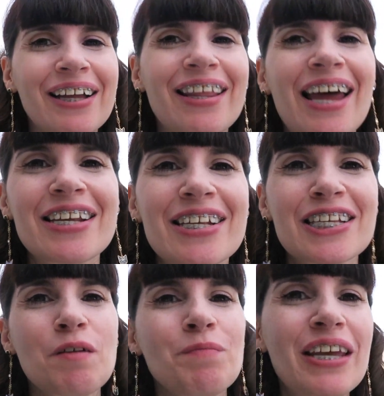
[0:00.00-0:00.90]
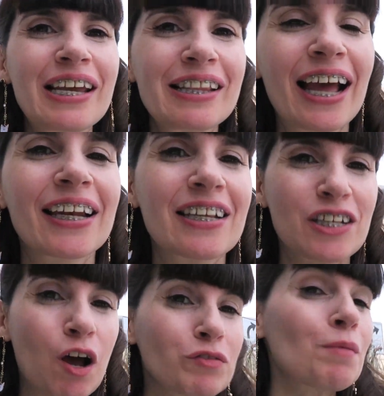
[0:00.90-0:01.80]
That is something that is
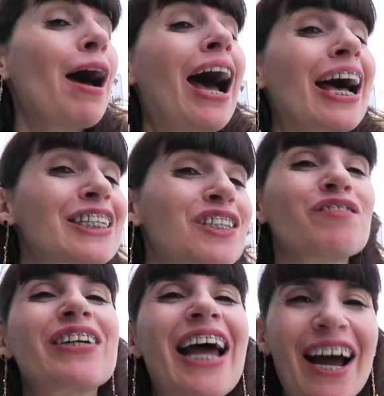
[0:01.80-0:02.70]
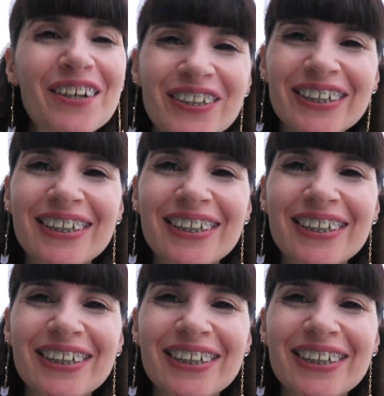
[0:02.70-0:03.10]
of the past for now.